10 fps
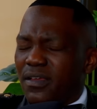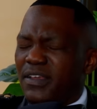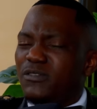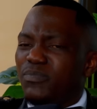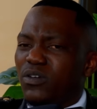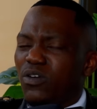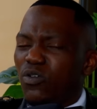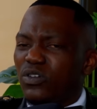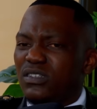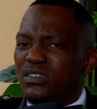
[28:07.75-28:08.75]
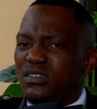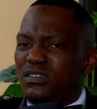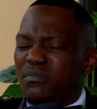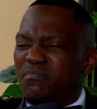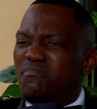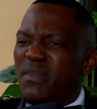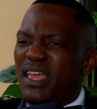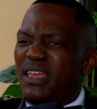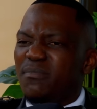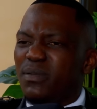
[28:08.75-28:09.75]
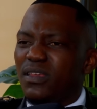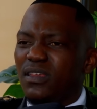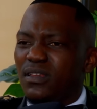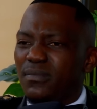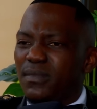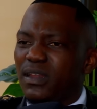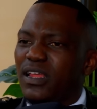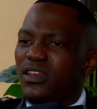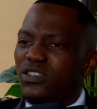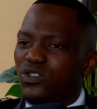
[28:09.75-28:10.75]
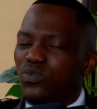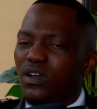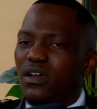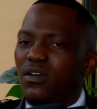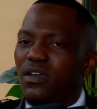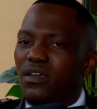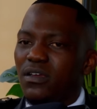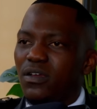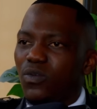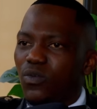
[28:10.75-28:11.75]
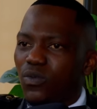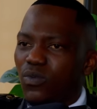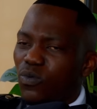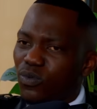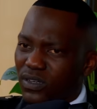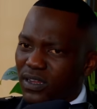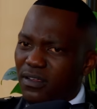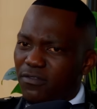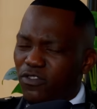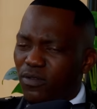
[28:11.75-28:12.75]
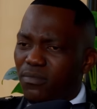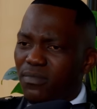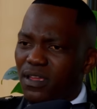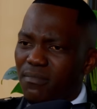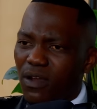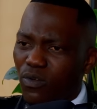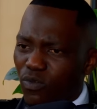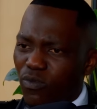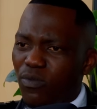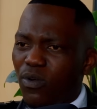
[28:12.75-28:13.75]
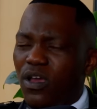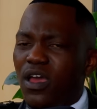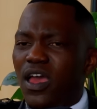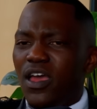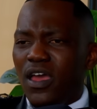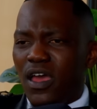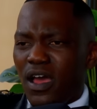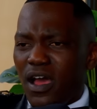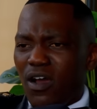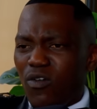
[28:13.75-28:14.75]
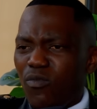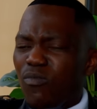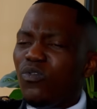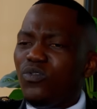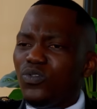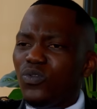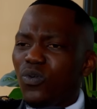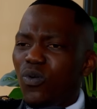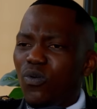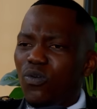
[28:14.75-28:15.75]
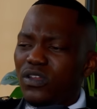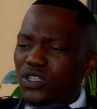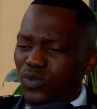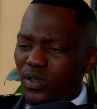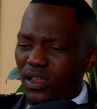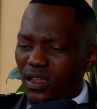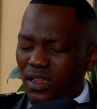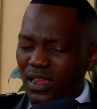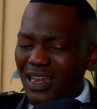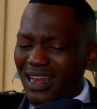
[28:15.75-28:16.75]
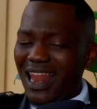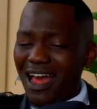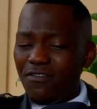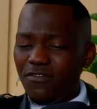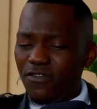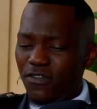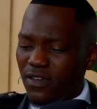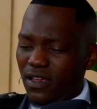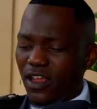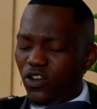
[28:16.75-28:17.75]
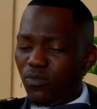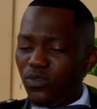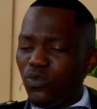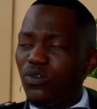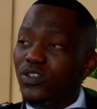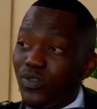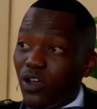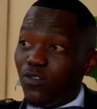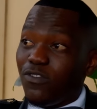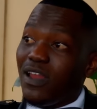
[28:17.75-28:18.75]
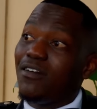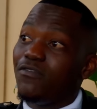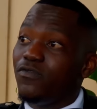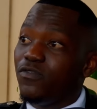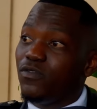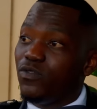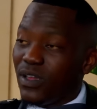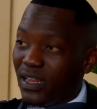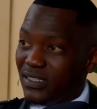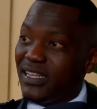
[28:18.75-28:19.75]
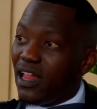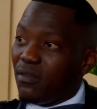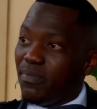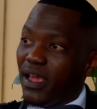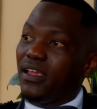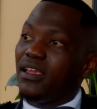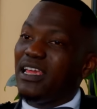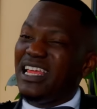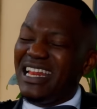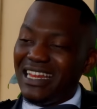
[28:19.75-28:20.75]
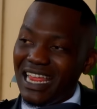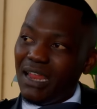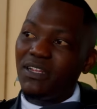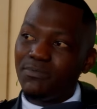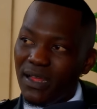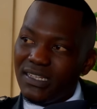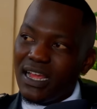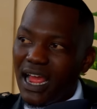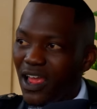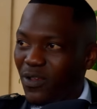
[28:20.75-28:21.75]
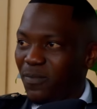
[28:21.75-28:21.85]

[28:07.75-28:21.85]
It's because maybe le nto isuka kude from emakubo. Umuntu okhuliswe in love and no muntu okhuliswa out of love, you can tell by indlela abasiphatha ngayo.